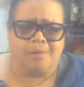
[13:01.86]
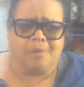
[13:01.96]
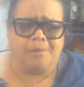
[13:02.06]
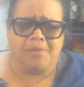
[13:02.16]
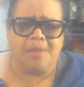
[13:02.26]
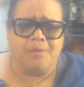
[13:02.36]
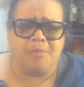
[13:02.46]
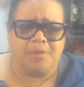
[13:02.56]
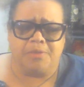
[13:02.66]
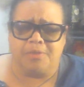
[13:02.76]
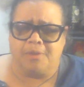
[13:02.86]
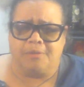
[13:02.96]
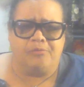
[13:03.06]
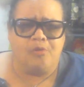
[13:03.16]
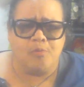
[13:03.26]
the thing with
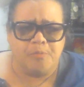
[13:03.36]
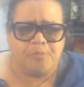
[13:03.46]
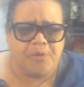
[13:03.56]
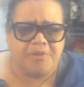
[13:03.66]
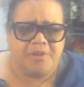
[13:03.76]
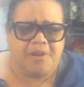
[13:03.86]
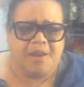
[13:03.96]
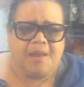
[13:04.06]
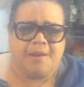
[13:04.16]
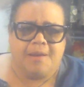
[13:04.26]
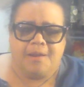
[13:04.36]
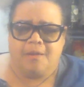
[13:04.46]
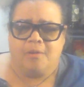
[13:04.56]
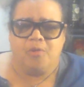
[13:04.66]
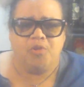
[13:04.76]
the former president,
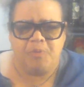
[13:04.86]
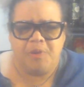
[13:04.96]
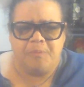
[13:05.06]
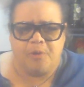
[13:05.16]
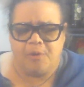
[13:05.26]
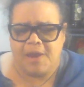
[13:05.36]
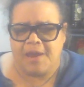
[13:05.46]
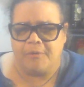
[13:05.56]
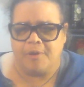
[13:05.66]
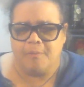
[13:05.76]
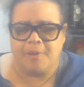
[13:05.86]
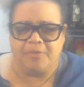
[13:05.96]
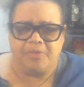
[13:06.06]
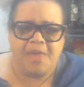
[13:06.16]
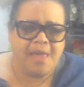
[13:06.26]
and those people are angry
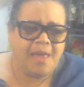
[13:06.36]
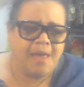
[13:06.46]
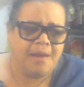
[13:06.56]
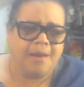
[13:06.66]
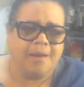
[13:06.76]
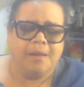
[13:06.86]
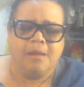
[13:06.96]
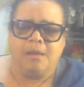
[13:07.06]
about that, and